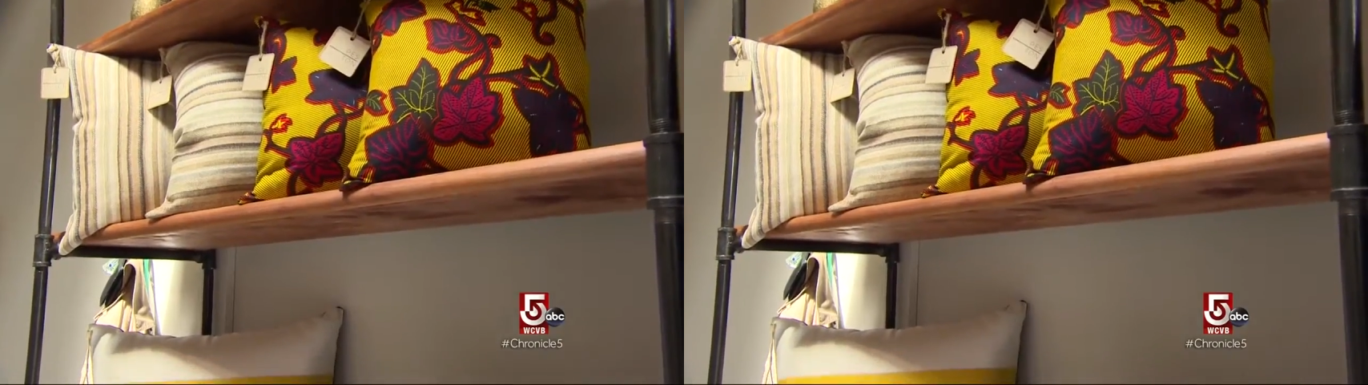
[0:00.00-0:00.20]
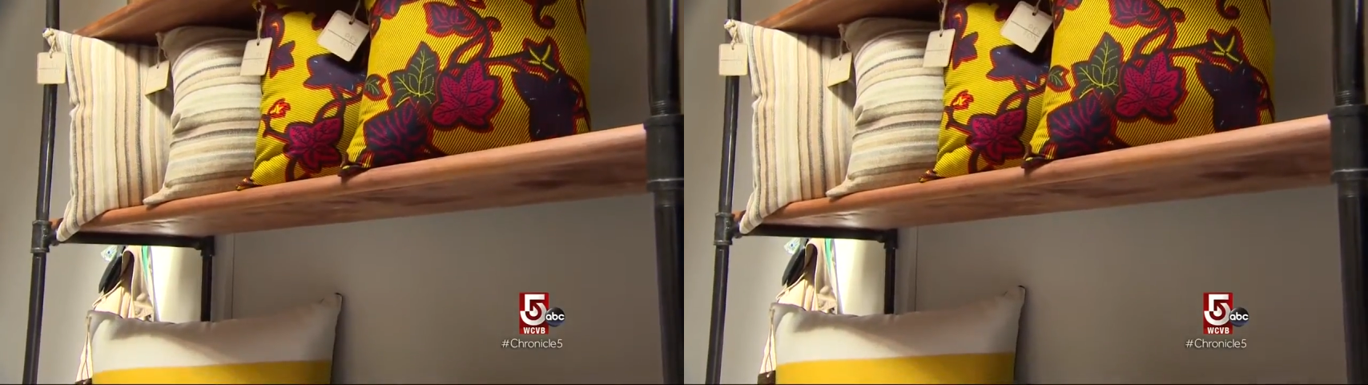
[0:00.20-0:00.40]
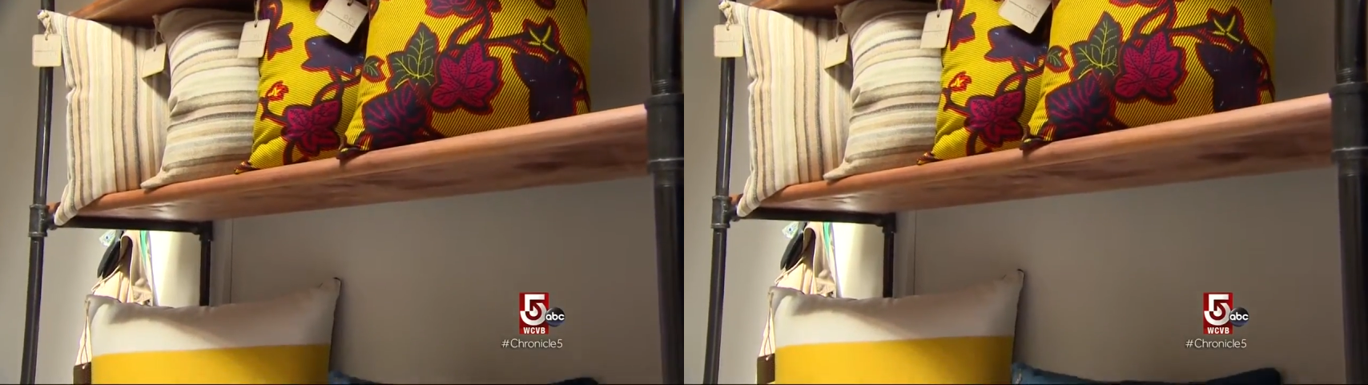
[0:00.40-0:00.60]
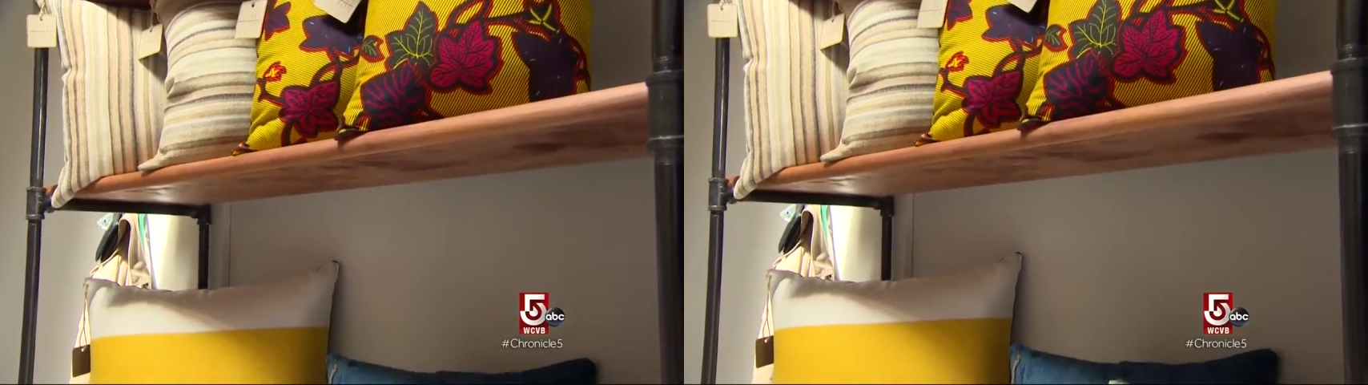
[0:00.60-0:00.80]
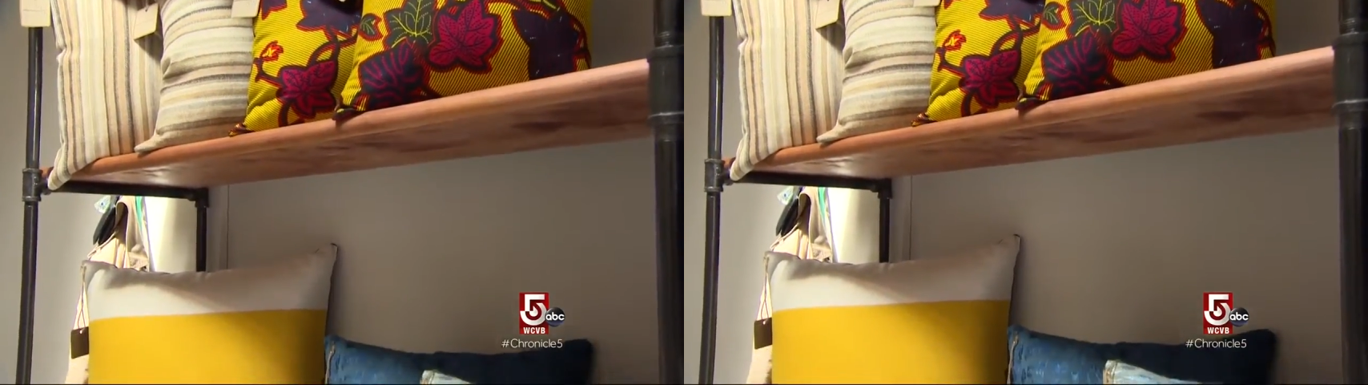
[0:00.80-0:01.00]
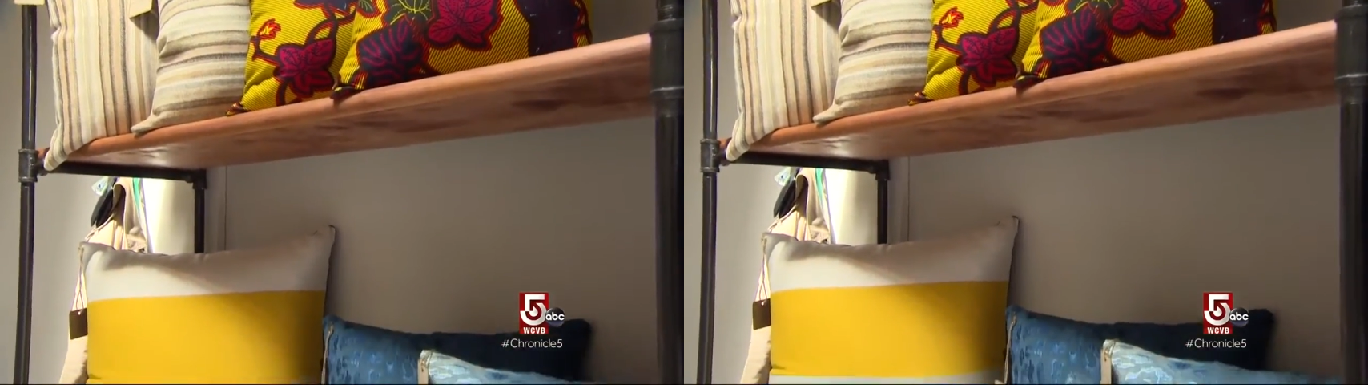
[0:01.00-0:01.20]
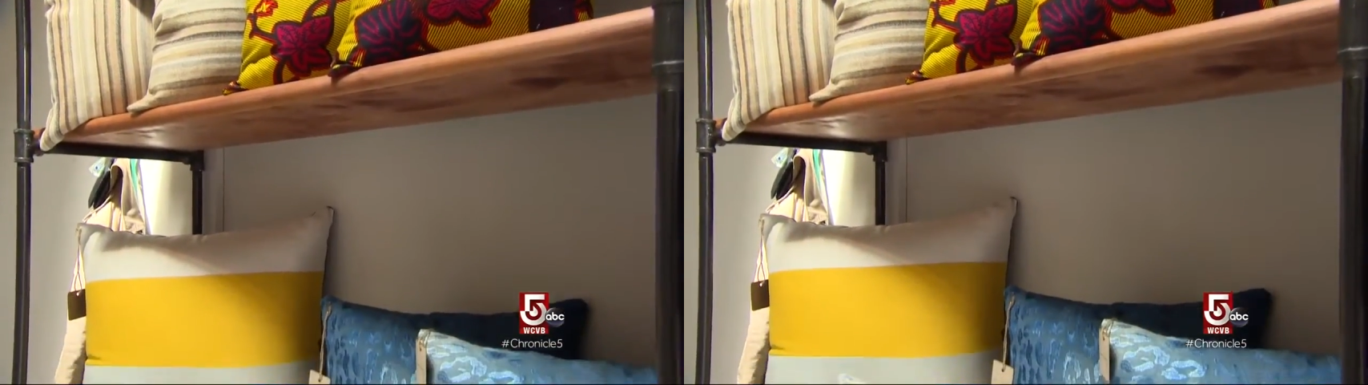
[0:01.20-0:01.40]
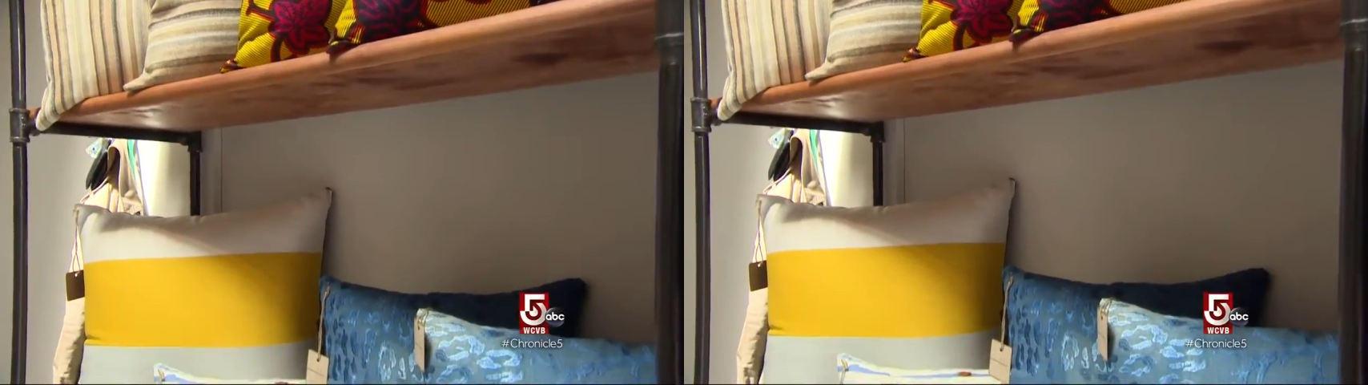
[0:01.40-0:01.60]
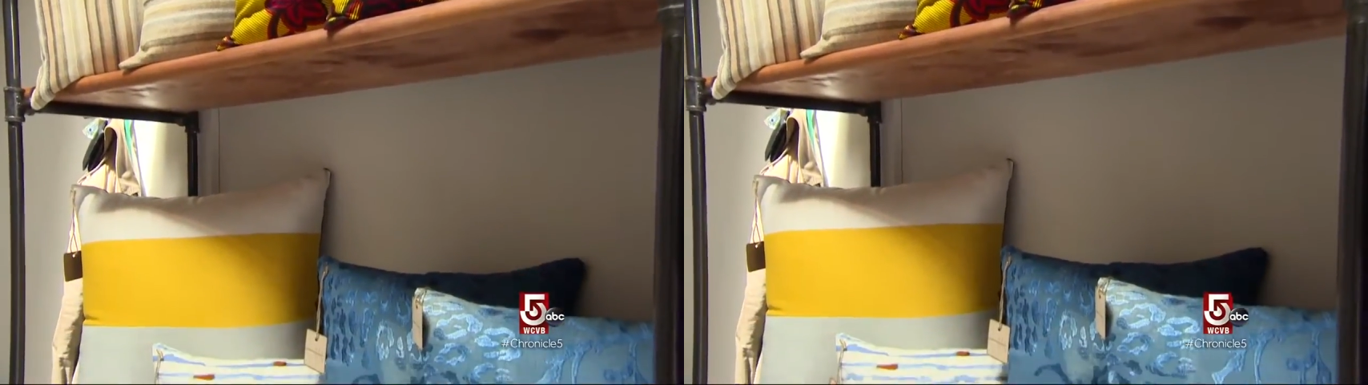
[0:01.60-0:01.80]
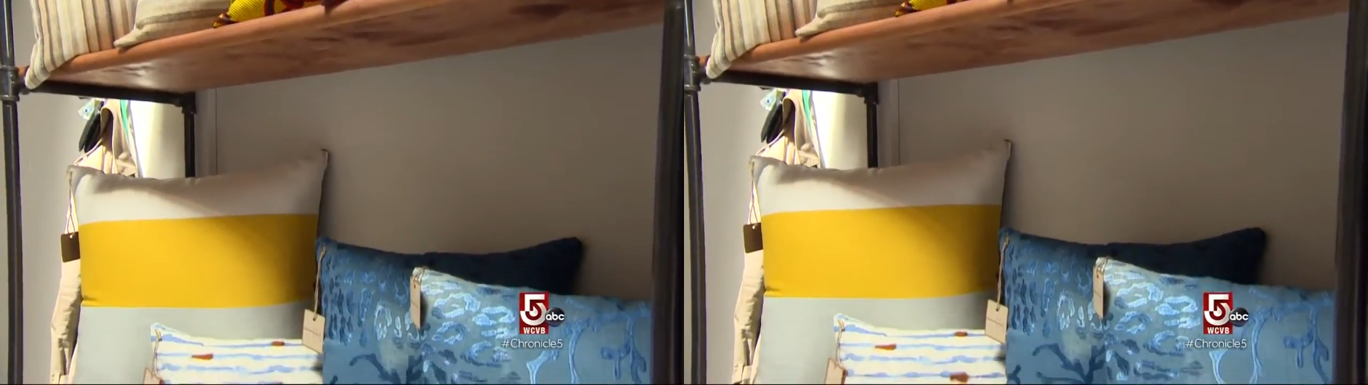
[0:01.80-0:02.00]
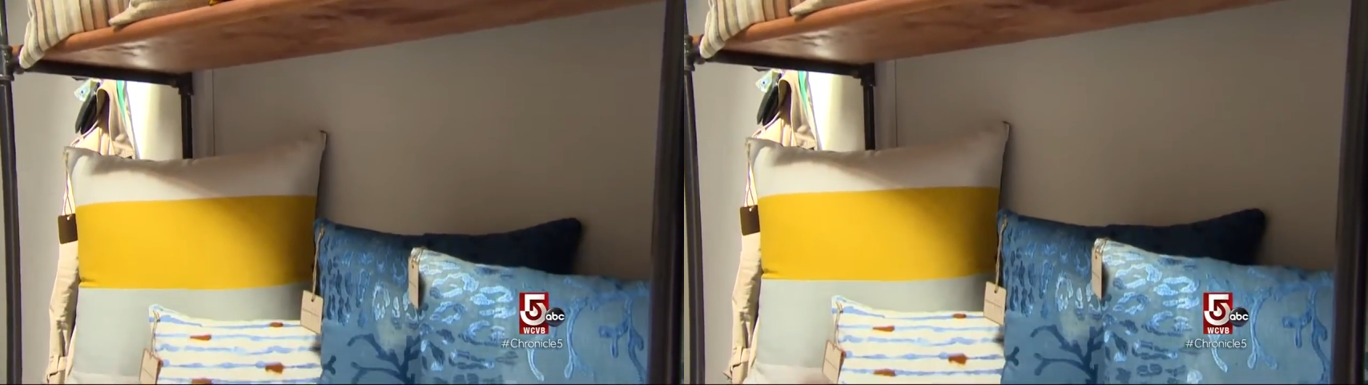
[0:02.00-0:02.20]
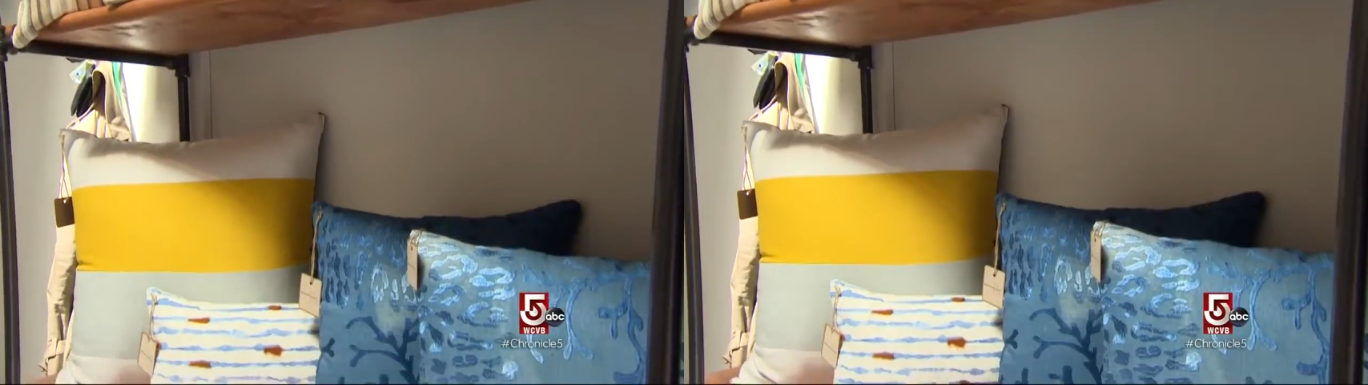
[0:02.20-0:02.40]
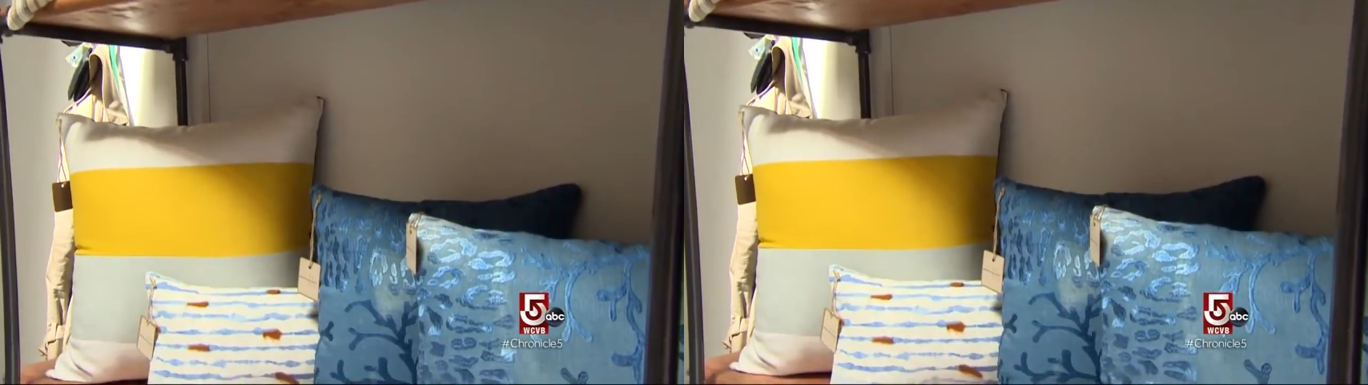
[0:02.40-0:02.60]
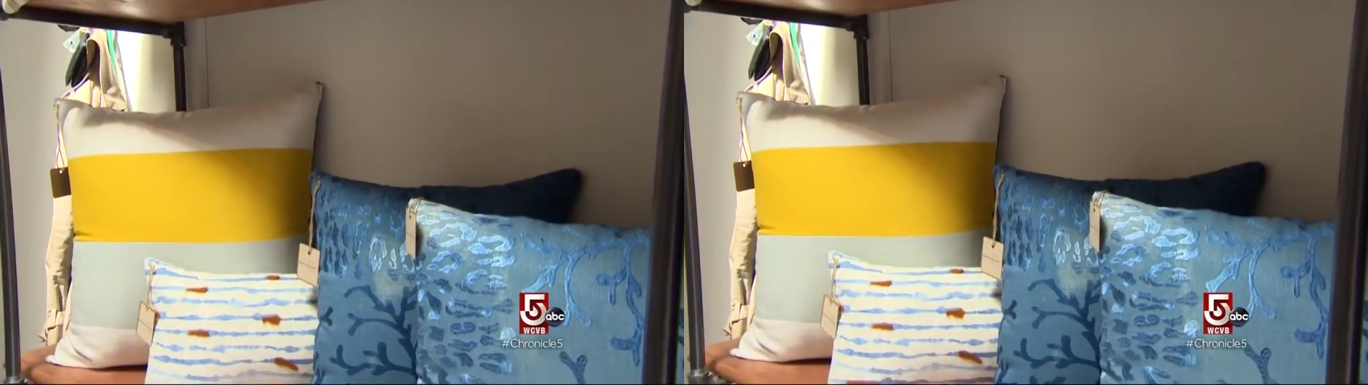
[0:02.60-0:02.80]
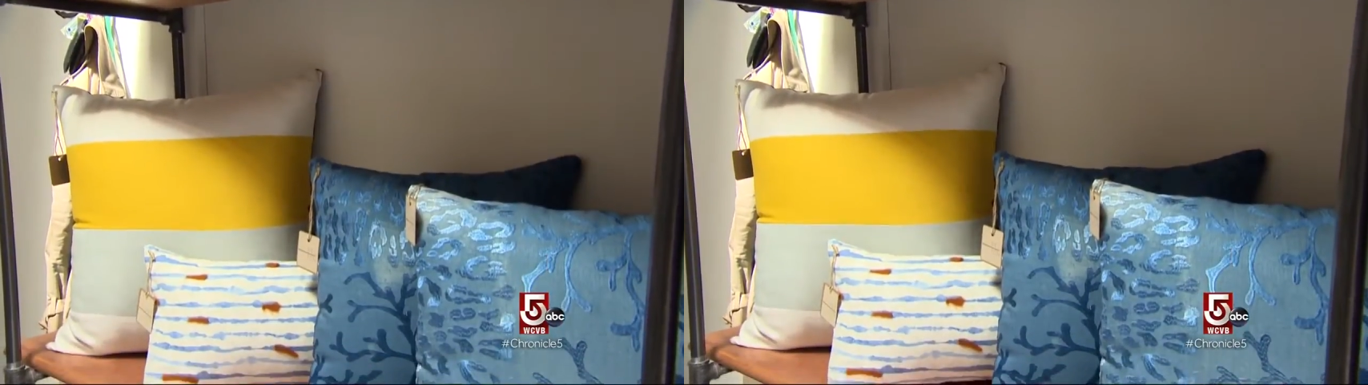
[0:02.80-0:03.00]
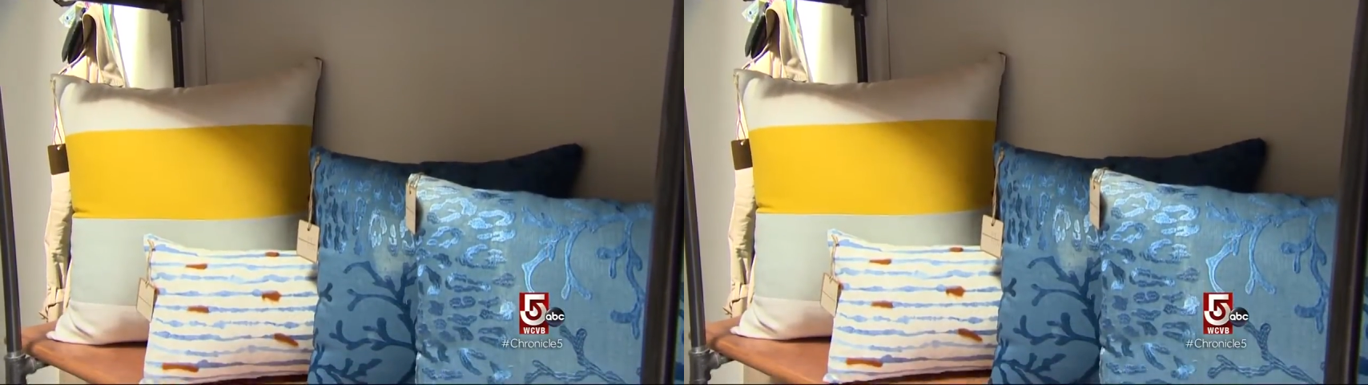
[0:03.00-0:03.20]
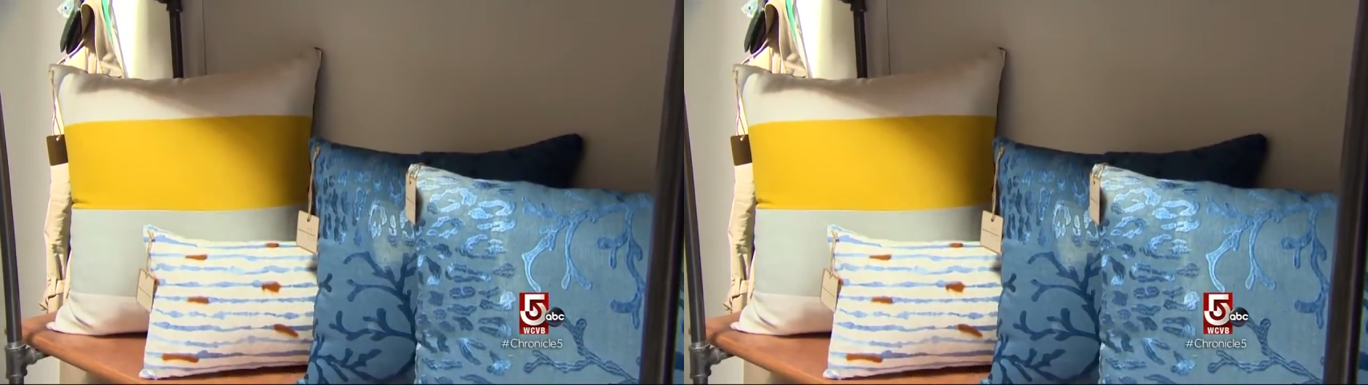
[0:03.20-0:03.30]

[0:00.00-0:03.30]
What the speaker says: (no speaker visible)